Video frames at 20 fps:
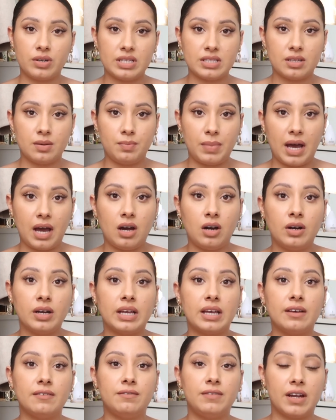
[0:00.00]
is about,
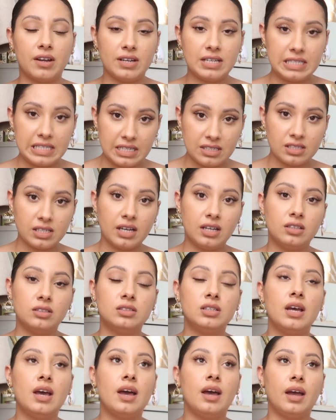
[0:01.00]
get very detailed,